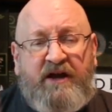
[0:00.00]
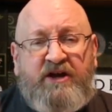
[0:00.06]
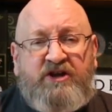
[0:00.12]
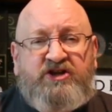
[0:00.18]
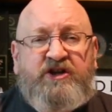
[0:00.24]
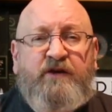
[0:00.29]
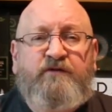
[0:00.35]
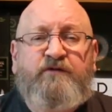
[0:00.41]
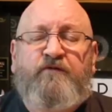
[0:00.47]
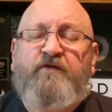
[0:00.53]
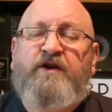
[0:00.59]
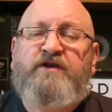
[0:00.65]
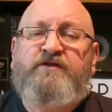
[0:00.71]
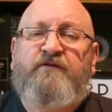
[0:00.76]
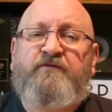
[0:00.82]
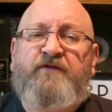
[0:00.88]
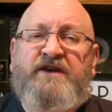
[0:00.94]
Share with your
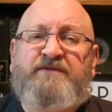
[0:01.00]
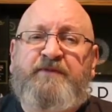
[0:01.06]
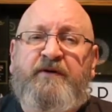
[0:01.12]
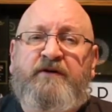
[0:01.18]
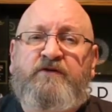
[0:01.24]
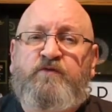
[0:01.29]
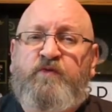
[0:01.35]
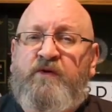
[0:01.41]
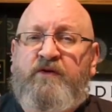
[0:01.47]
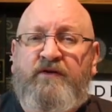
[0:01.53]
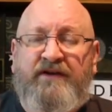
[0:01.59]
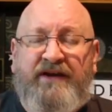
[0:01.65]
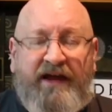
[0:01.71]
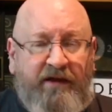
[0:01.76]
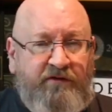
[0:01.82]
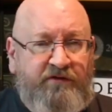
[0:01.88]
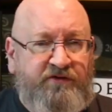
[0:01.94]
friends on Facebook, Twitter,
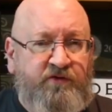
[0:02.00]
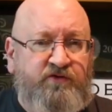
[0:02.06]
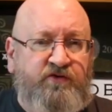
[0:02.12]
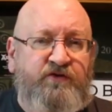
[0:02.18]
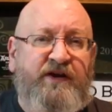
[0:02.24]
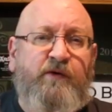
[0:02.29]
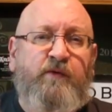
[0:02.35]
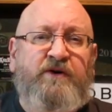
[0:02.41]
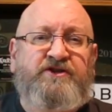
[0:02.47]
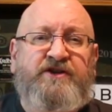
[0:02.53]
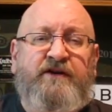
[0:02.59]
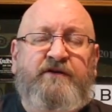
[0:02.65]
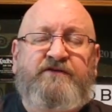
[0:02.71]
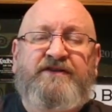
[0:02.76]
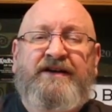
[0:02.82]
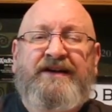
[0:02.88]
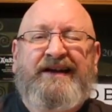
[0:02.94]
and other social network
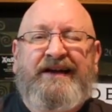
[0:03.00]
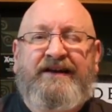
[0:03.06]
channels.